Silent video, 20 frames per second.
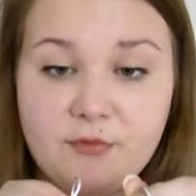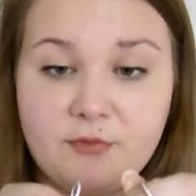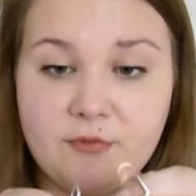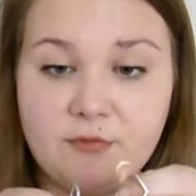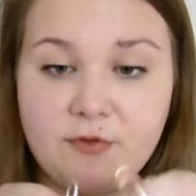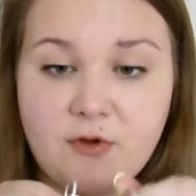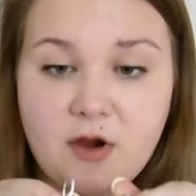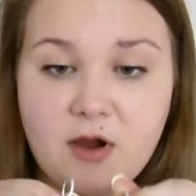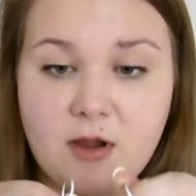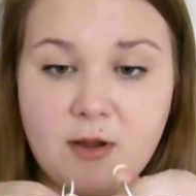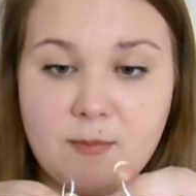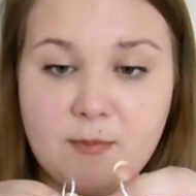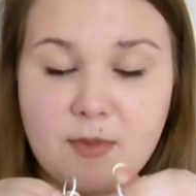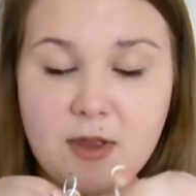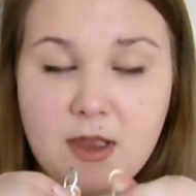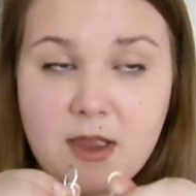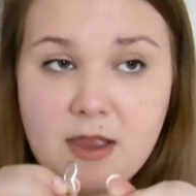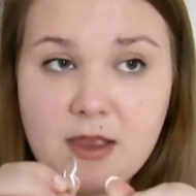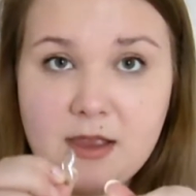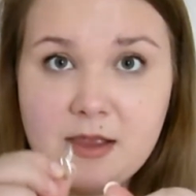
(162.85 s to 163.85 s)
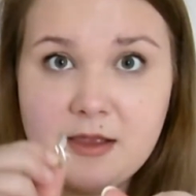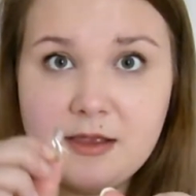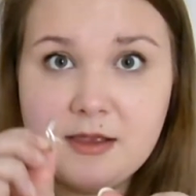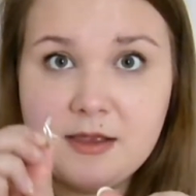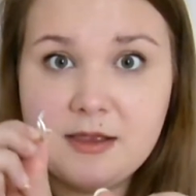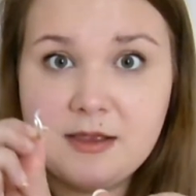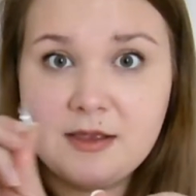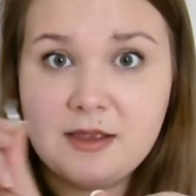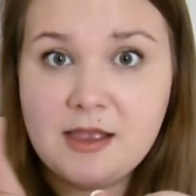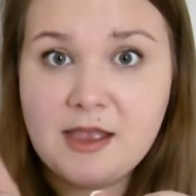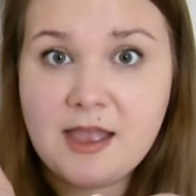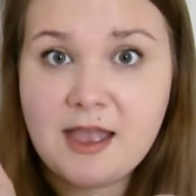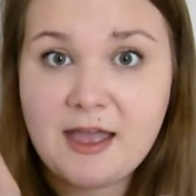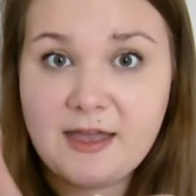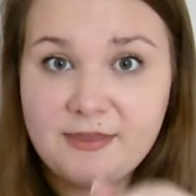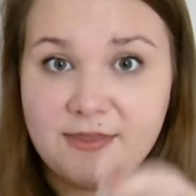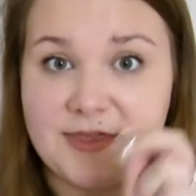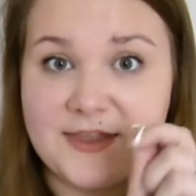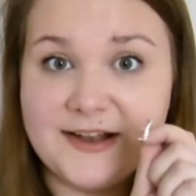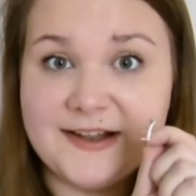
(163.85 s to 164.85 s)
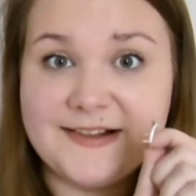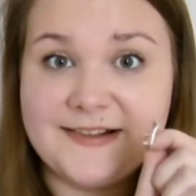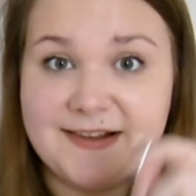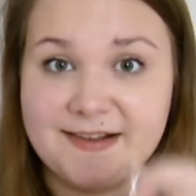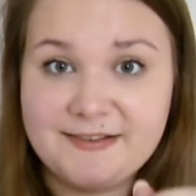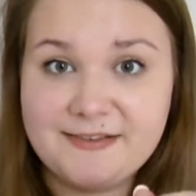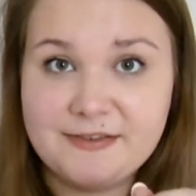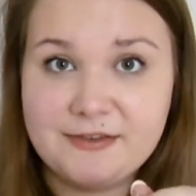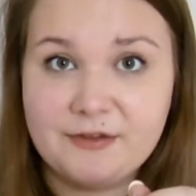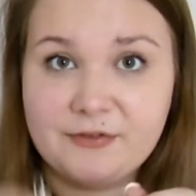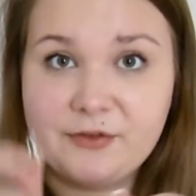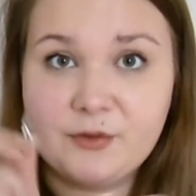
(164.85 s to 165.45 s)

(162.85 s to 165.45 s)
from Anthony's sister.